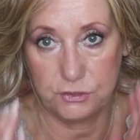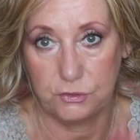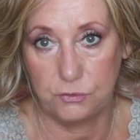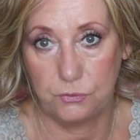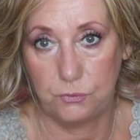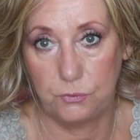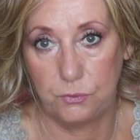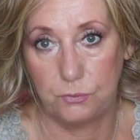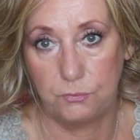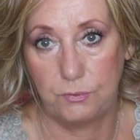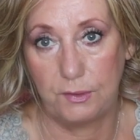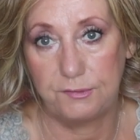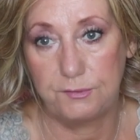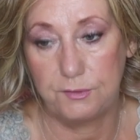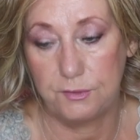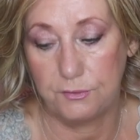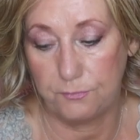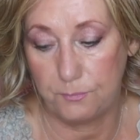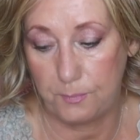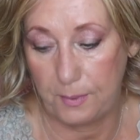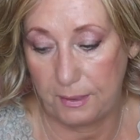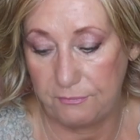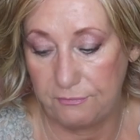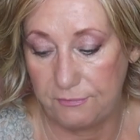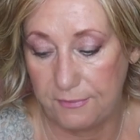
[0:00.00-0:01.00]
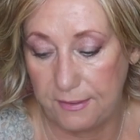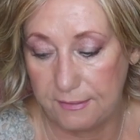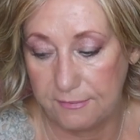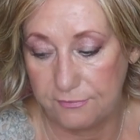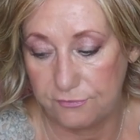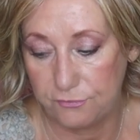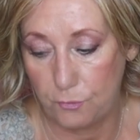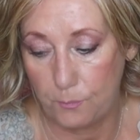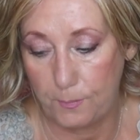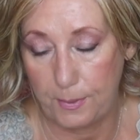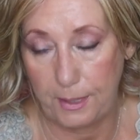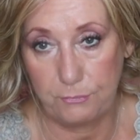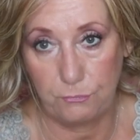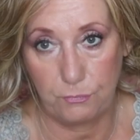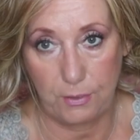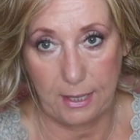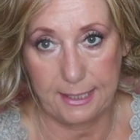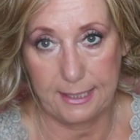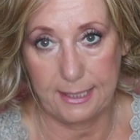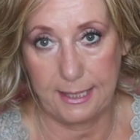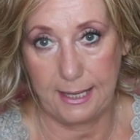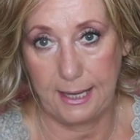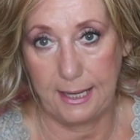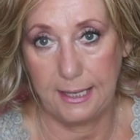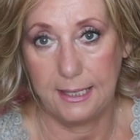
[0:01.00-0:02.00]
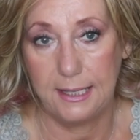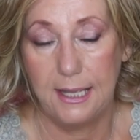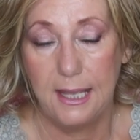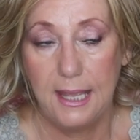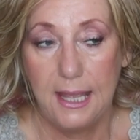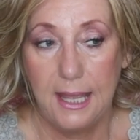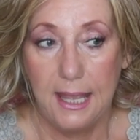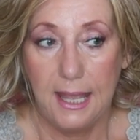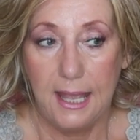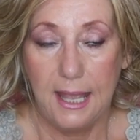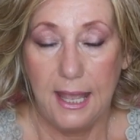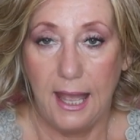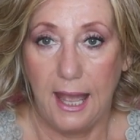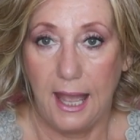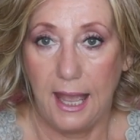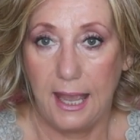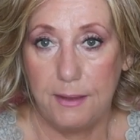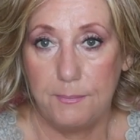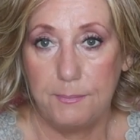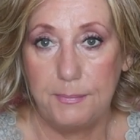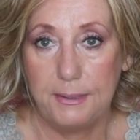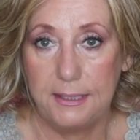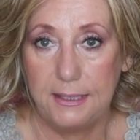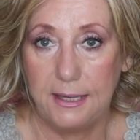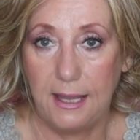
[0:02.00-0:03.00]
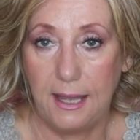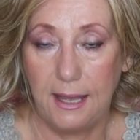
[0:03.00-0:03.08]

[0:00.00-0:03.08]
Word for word: to the rest of my face for my Retin-A. I've